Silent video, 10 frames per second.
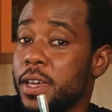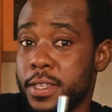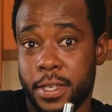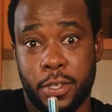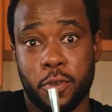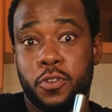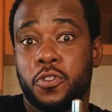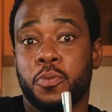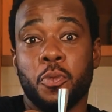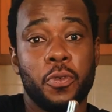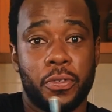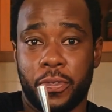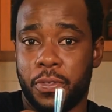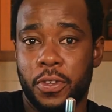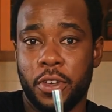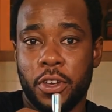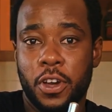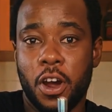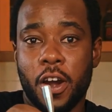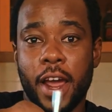It's just so smooth,
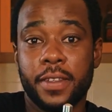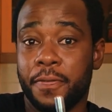all right?